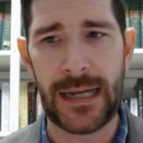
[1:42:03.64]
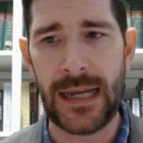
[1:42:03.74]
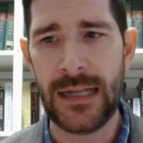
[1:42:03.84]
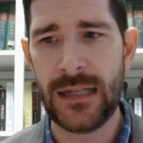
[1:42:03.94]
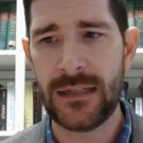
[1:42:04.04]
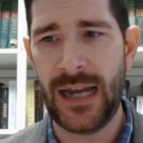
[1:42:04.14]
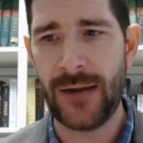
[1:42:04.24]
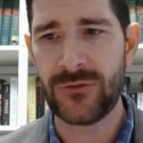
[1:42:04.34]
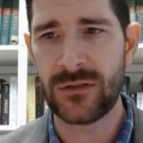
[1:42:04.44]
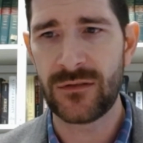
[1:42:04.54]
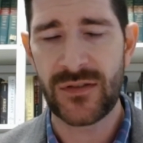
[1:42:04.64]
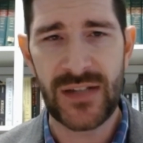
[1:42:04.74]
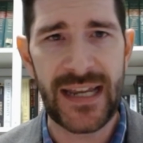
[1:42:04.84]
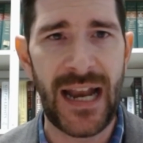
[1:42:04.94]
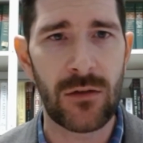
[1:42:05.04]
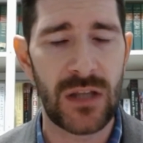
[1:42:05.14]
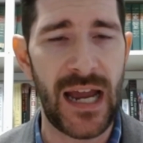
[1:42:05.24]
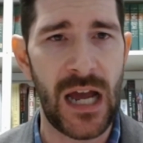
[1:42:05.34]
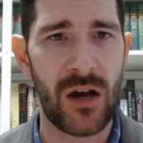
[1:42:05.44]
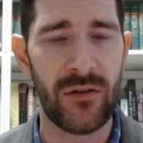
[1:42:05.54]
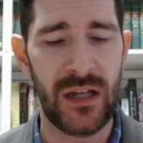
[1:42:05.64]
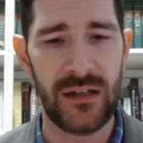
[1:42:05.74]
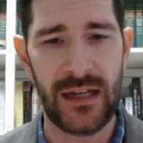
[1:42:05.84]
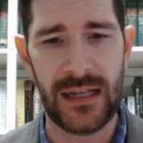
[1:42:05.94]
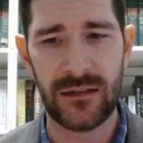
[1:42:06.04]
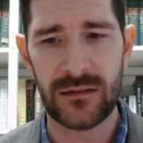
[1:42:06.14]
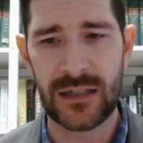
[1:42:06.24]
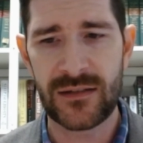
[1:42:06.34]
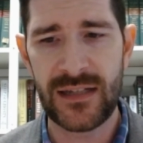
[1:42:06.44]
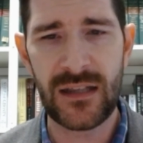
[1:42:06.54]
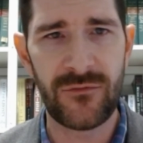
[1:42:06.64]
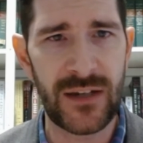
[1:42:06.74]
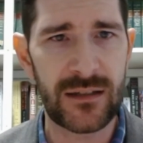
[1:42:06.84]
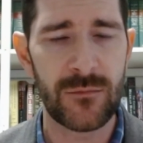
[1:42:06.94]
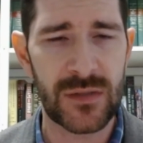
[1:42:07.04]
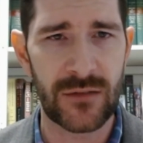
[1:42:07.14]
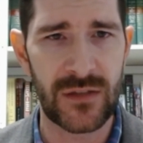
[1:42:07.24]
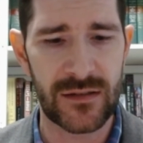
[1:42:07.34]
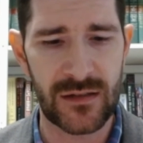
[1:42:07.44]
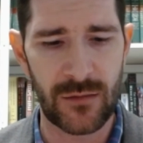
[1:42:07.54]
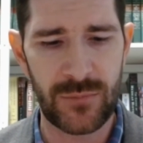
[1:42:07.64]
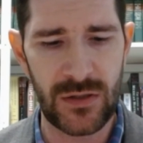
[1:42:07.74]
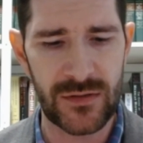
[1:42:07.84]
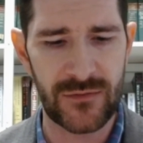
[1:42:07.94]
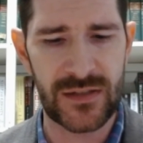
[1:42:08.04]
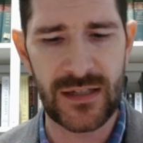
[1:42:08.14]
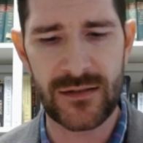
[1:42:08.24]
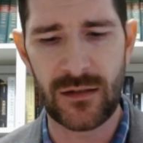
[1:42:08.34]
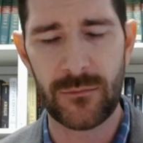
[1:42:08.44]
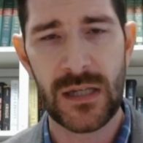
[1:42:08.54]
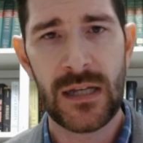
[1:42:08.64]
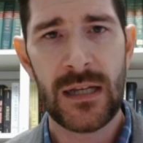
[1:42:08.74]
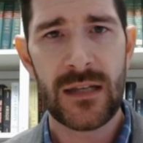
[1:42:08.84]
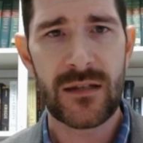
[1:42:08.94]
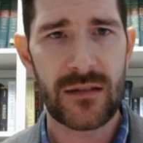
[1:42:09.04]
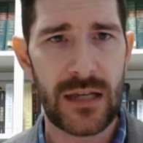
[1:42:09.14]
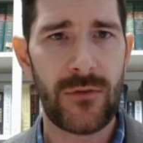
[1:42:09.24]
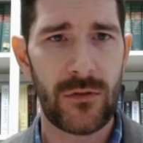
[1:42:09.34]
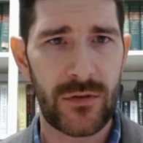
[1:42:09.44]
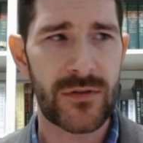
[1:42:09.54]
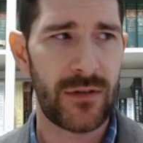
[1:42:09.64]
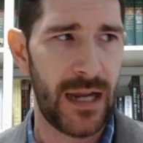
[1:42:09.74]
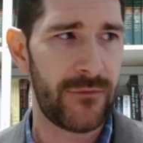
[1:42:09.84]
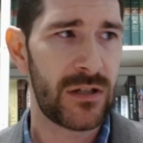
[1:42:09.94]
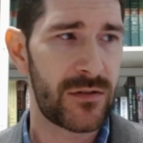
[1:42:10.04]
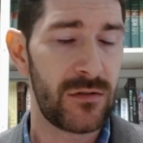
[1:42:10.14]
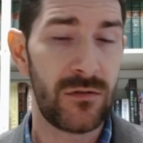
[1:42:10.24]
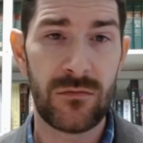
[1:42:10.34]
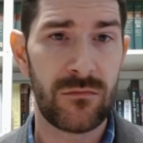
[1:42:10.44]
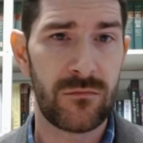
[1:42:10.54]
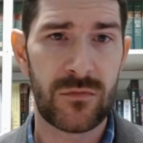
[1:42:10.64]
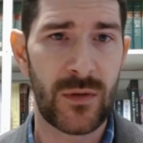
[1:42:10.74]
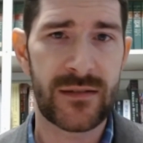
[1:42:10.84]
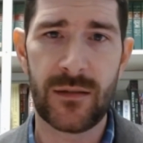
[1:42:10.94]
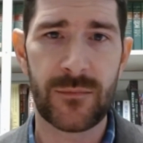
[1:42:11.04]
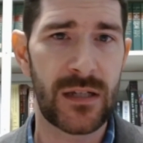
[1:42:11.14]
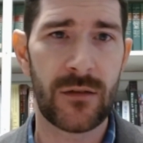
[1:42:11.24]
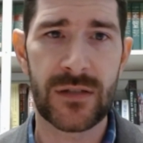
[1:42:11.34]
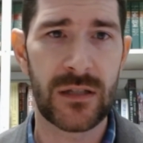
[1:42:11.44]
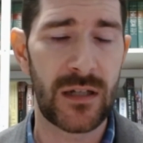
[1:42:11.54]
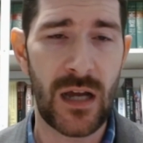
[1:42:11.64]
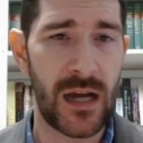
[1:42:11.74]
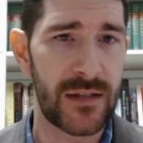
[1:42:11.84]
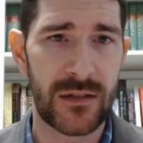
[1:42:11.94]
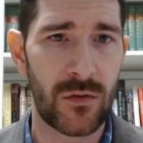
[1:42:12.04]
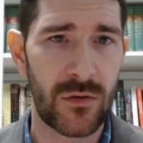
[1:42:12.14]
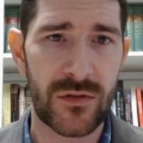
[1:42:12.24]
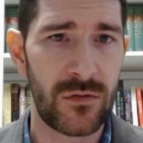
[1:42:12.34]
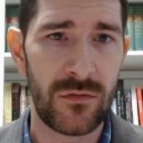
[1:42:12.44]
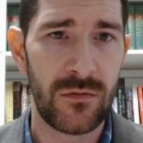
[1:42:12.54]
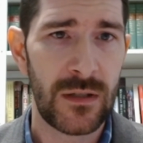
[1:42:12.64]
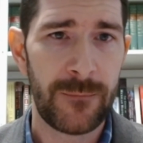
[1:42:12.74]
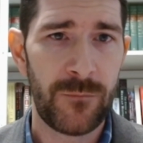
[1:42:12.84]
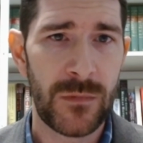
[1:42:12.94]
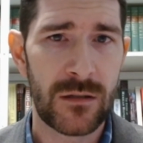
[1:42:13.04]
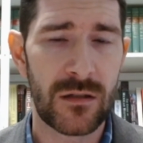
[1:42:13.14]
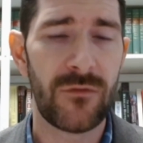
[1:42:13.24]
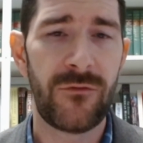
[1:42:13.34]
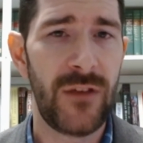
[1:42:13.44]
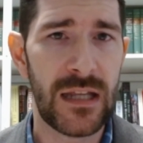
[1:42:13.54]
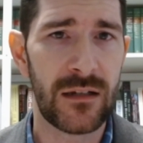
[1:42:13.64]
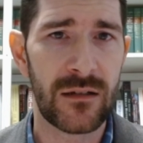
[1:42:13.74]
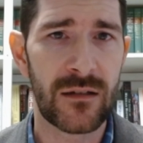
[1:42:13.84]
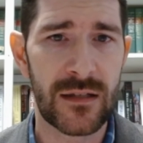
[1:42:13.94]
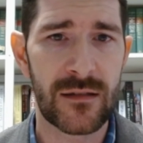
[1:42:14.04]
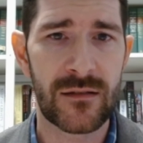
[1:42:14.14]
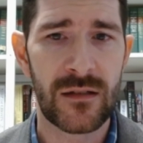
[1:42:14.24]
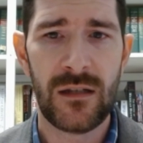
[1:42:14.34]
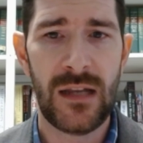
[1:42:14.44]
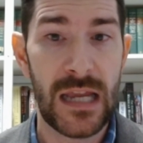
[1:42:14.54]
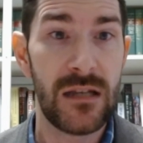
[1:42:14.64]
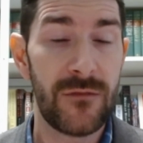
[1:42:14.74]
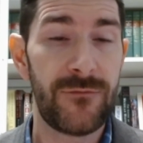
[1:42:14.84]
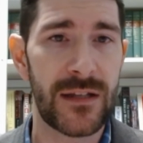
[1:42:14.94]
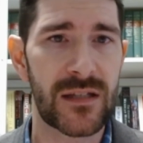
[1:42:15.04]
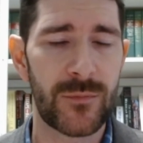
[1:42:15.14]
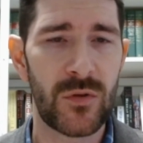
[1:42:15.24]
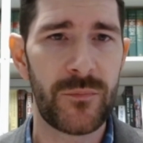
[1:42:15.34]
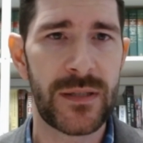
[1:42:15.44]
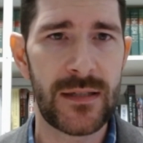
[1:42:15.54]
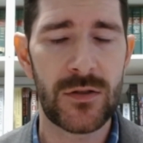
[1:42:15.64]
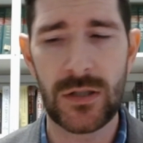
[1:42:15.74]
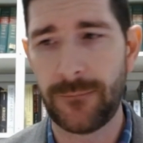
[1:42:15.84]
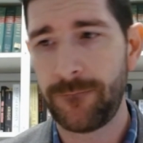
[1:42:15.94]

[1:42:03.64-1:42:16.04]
and then have to say it out loud and see the victims of this abusive system. Slave owners are having to twist themselves into knots in order to defend this indefensible position.